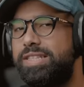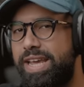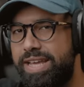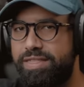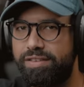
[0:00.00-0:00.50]

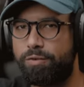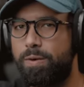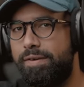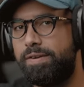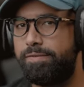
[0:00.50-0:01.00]
take this
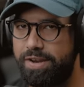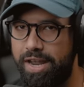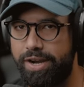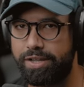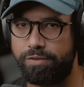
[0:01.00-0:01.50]
graphic
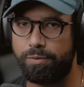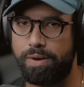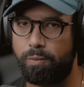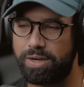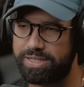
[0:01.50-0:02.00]
fidelity to,
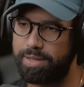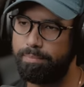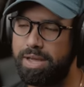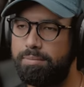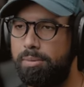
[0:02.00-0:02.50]
and what's the
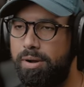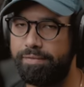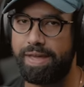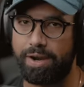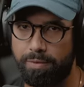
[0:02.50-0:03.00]
minimum
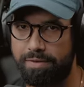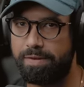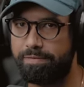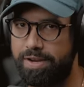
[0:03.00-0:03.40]
of that graphic